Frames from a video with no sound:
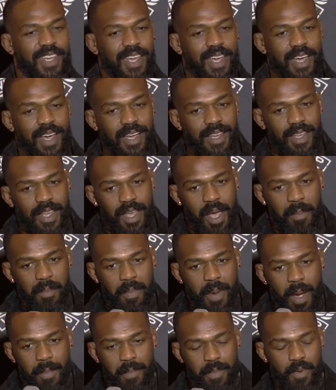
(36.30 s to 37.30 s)
Uh, I'm,
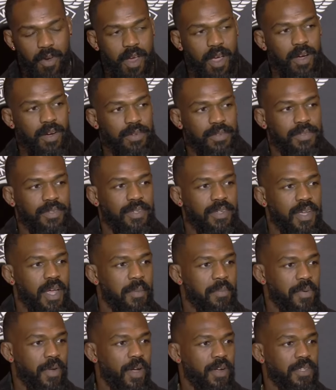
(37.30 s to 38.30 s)
I'm proud. I'm
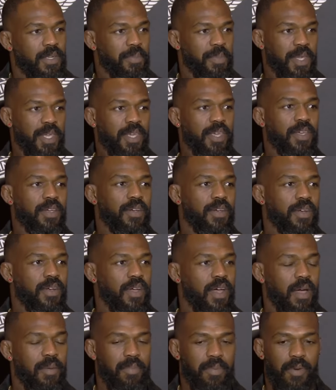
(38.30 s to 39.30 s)
proud to be here.
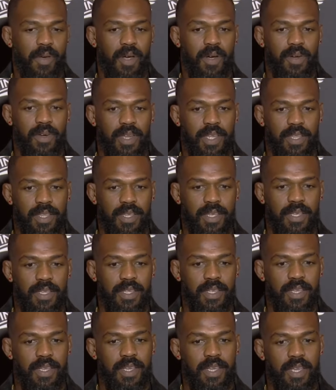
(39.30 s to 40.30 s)
I'm proud at
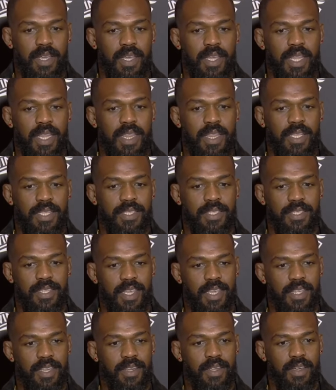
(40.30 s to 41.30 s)
the
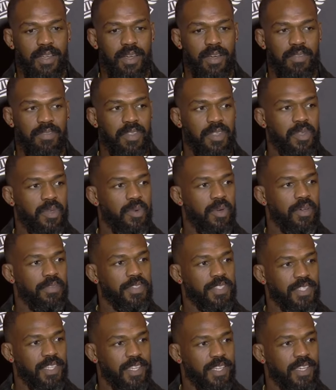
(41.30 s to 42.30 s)
state of the
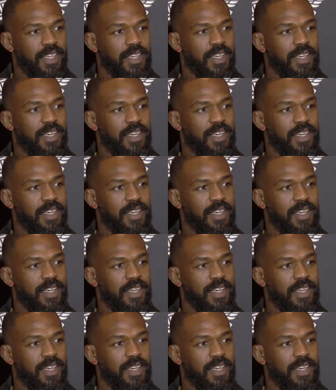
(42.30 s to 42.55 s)
UFC.